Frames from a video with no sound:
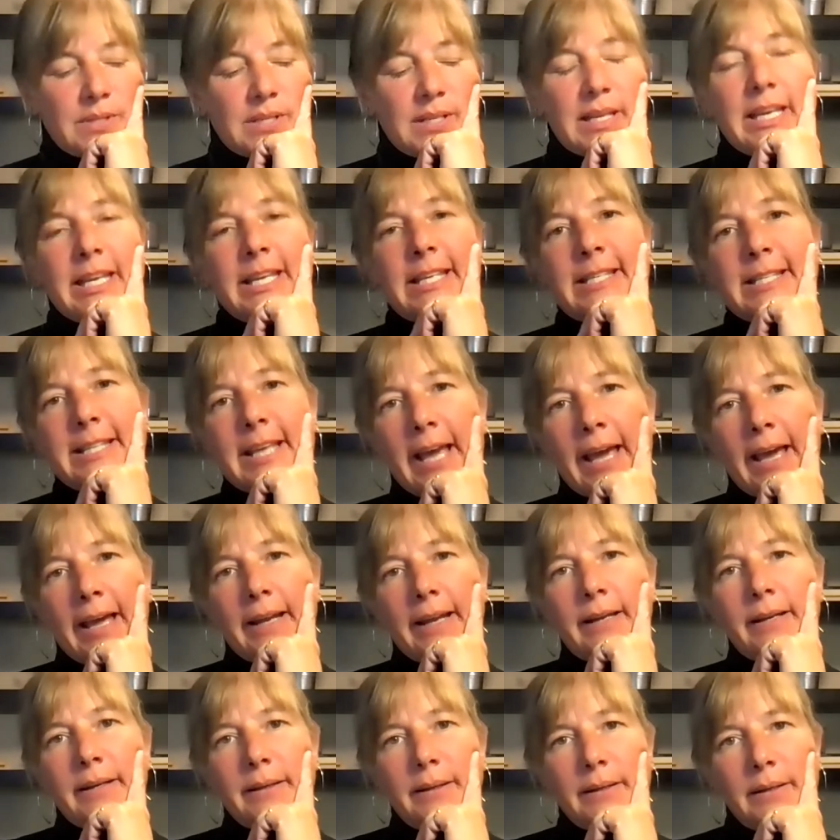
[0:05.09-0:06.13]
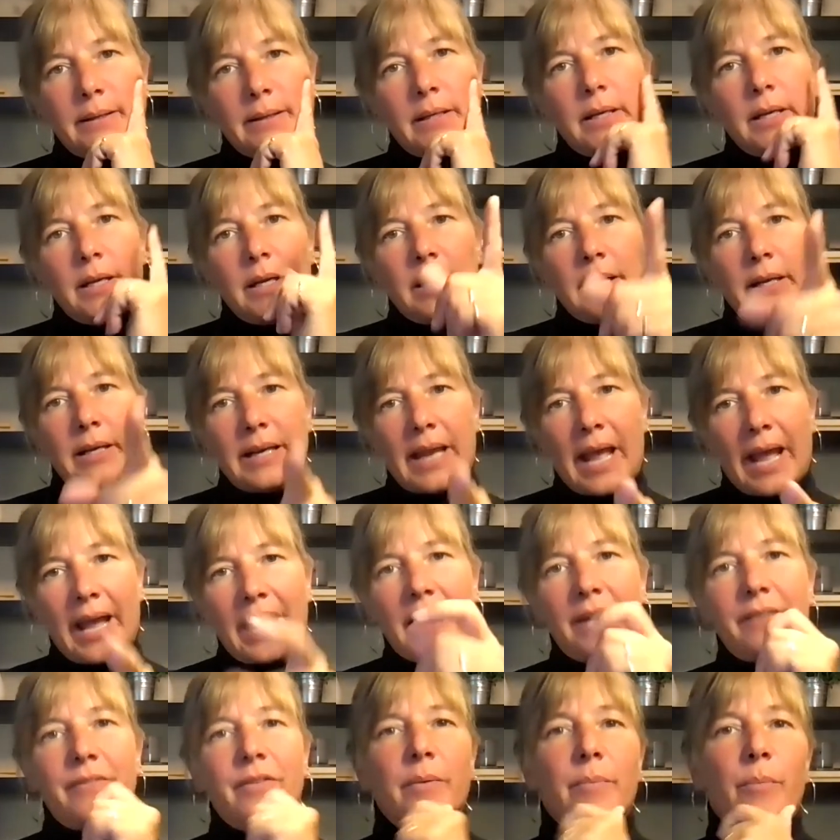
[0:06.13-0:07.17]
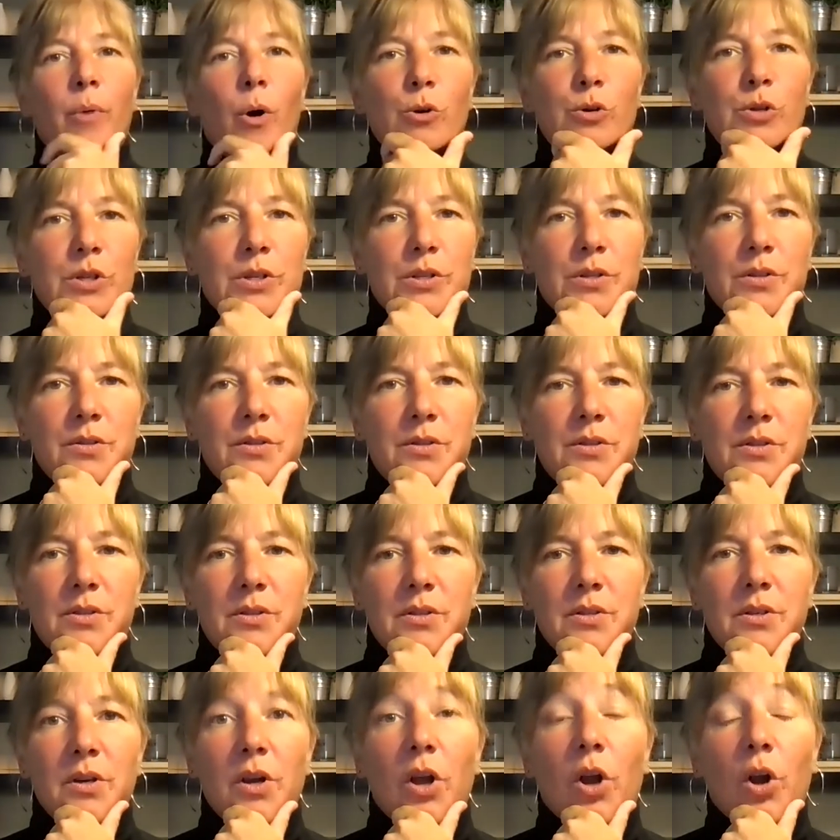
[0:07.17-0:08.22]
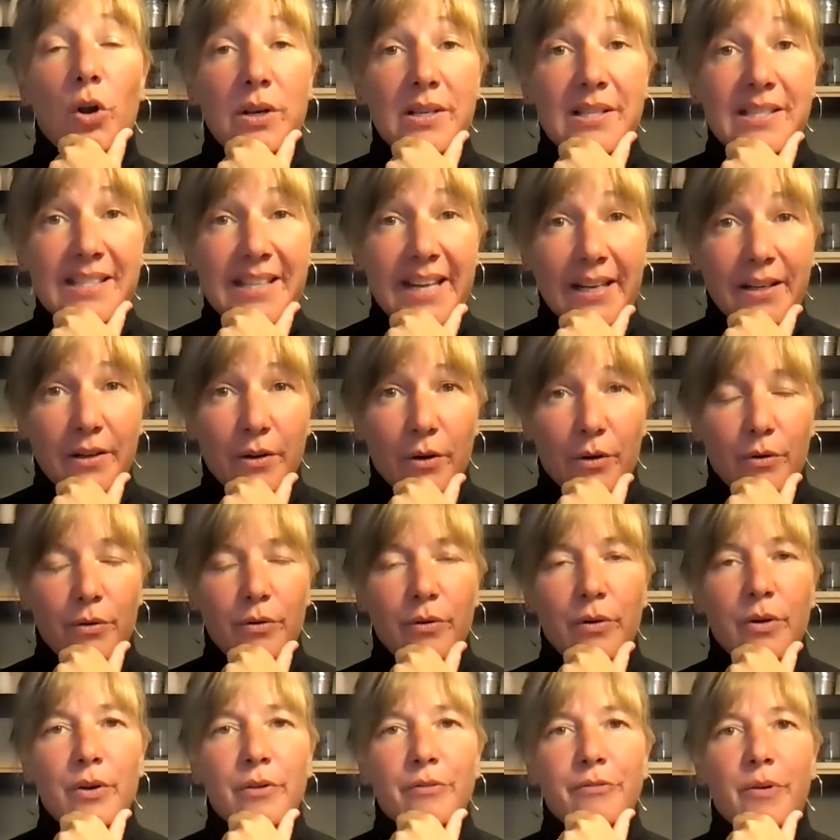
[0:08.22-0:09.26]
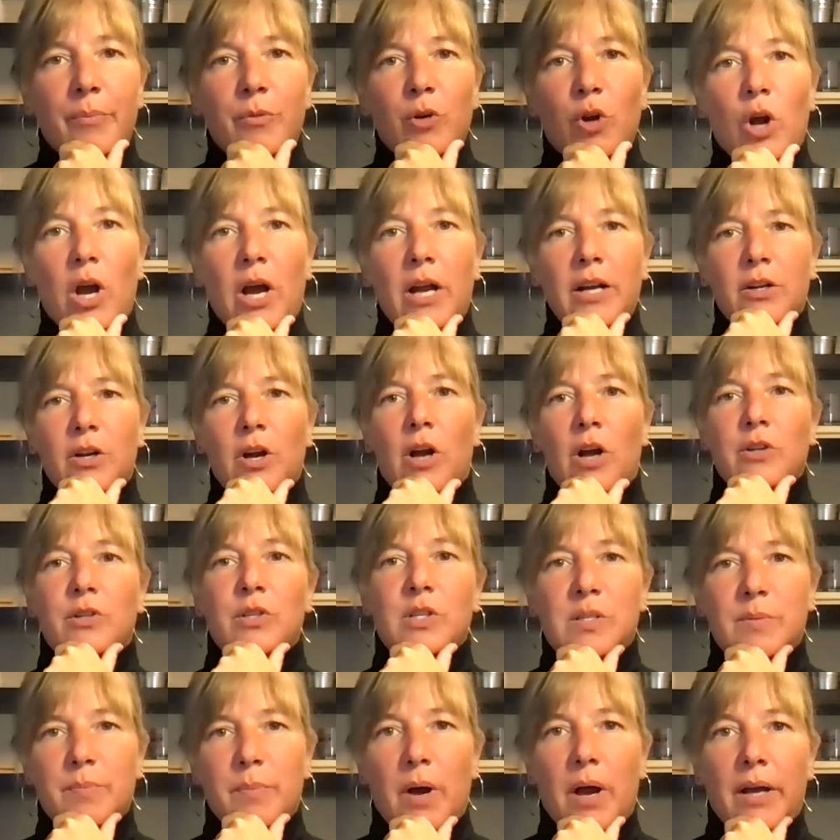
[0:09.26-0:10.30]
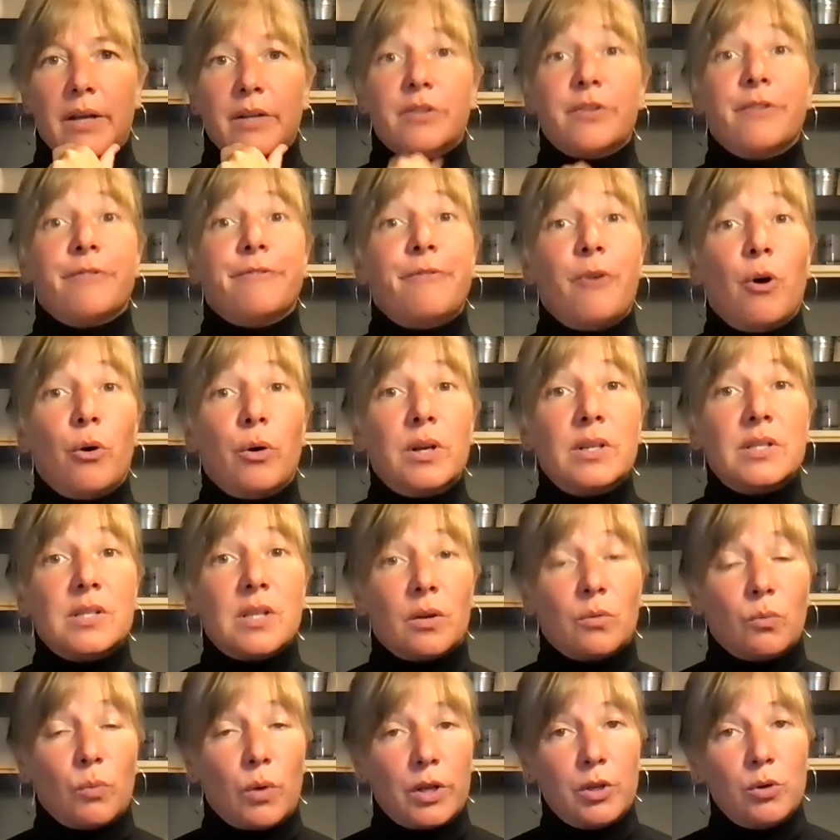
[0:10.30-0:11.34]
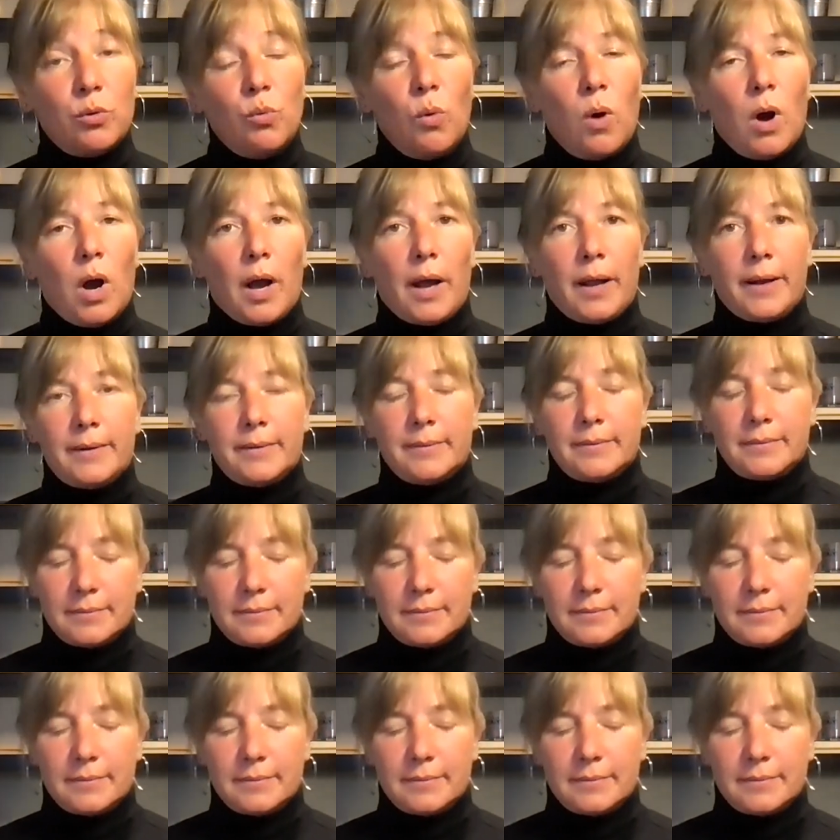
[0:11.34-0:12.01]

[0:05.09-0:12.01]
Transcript: He said, negative emotions are a signal from your unconscious mind to focus on what you want.